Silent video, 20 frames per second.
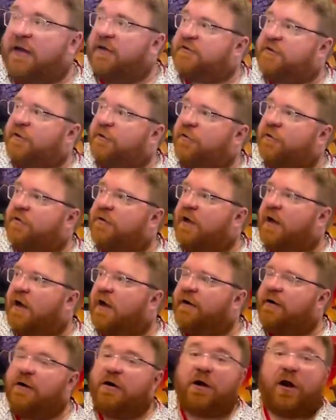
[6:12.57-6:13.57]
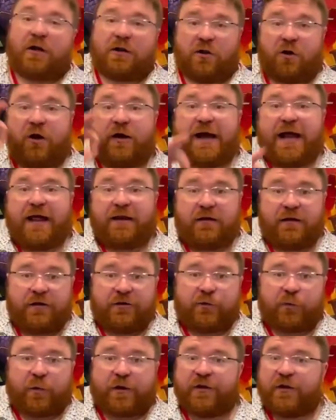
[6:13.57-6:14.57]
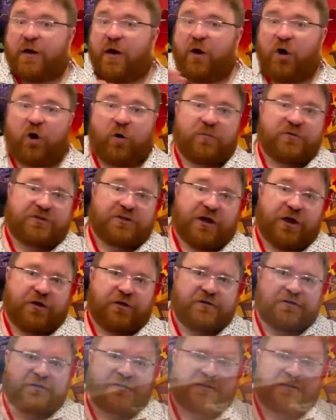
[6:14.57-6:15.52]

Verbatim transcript: and artist, and both Ralph and Lou got books from him today.